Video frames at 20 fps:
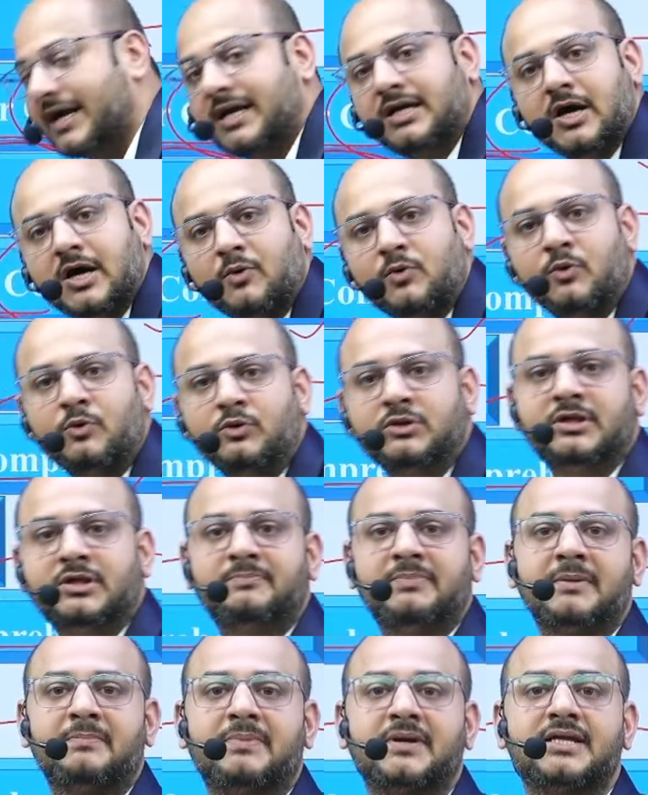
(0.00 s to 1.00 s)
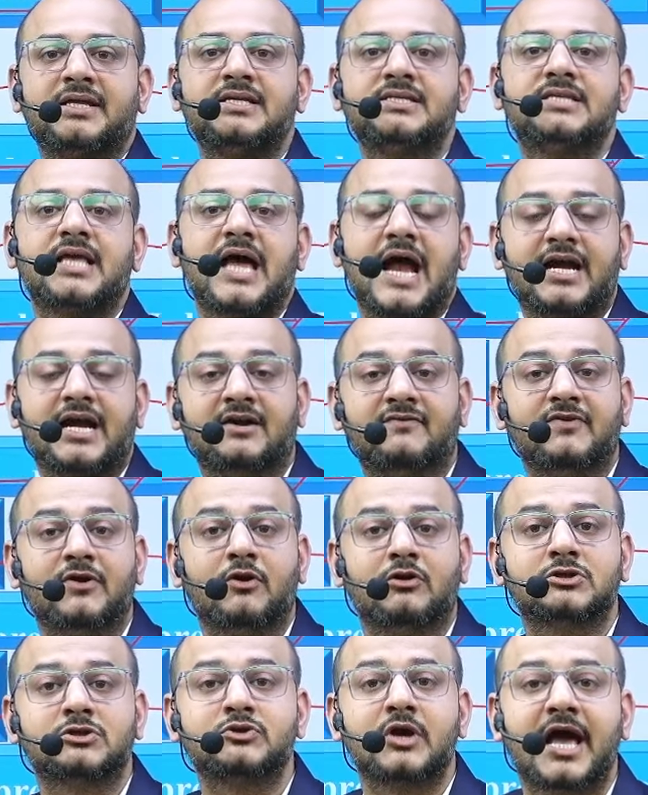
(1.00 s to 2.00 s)
download the PPTs and it will
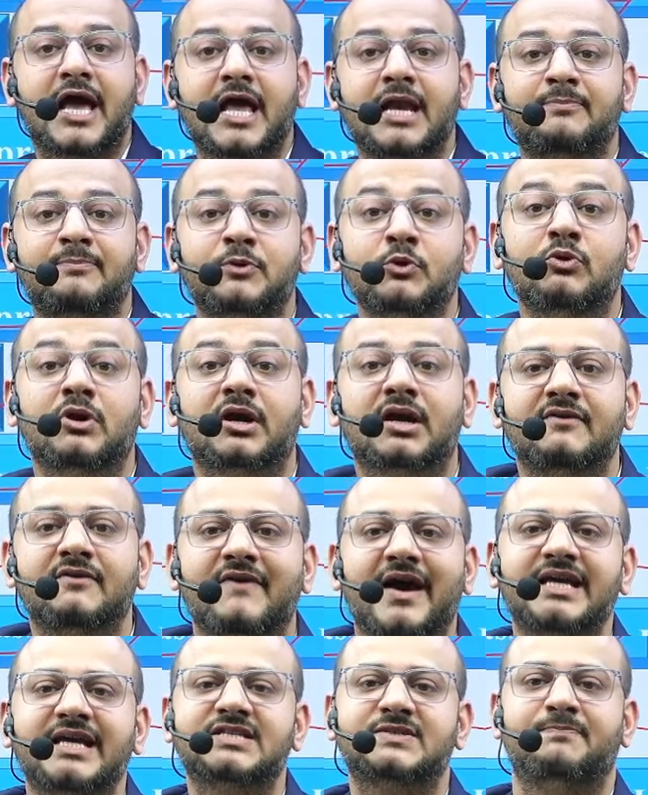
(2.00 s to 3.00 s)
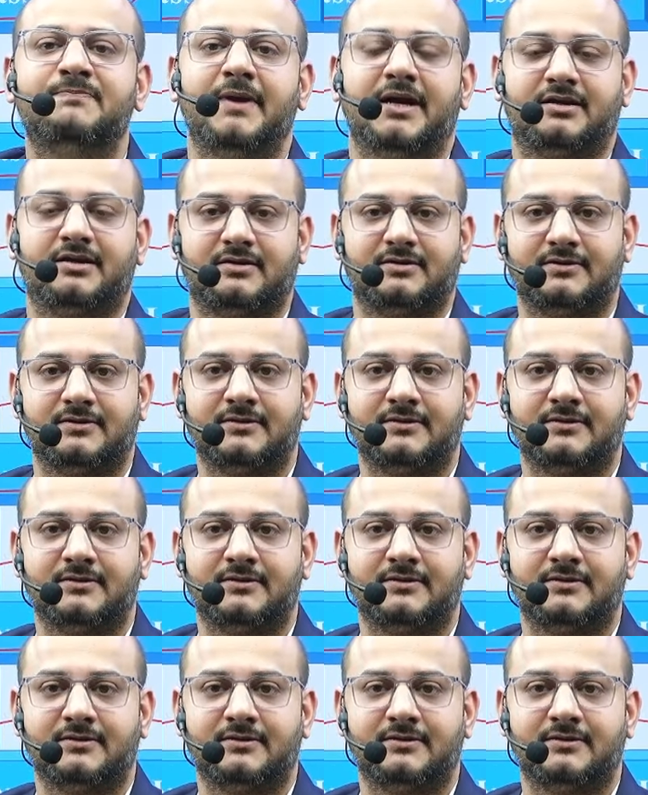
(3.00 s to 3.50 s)
also help you revise better